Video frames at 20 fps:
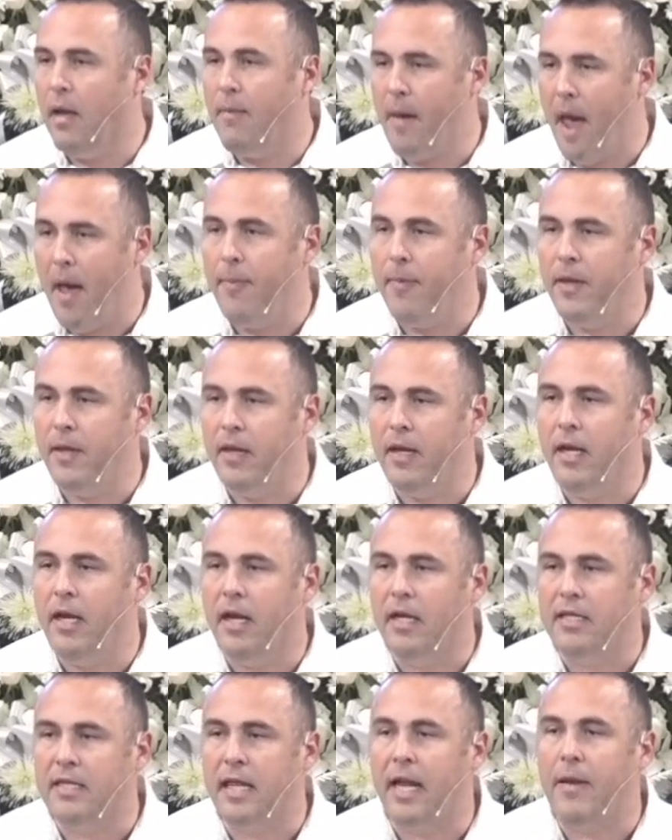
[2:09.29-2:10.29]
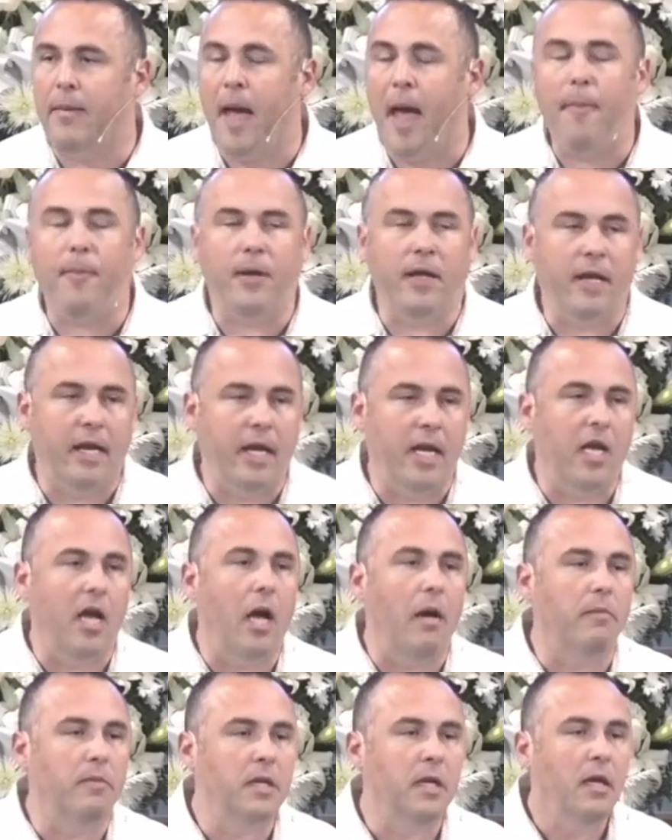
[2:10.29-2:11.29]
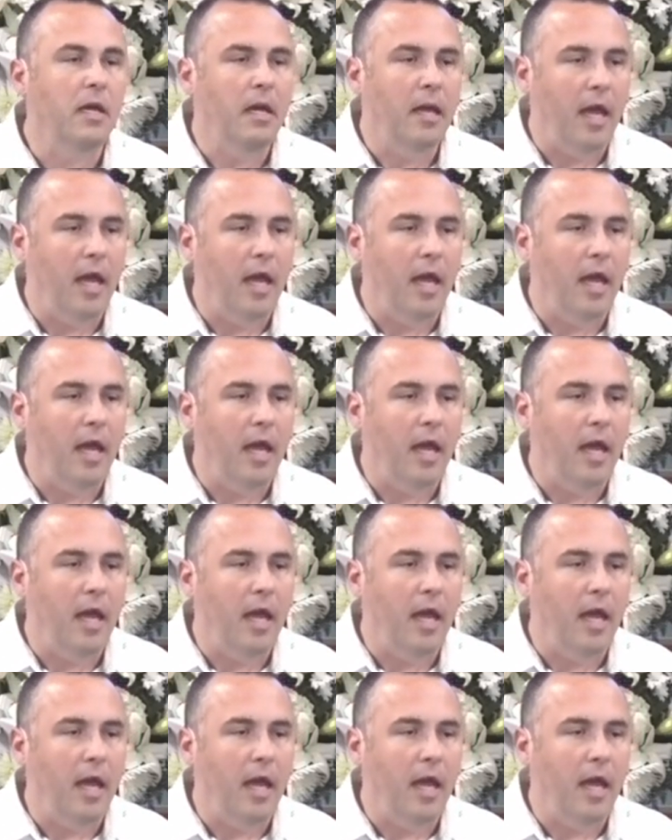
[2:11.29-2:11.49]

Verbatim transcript: I'm happy that He does that. I'm happy that He comes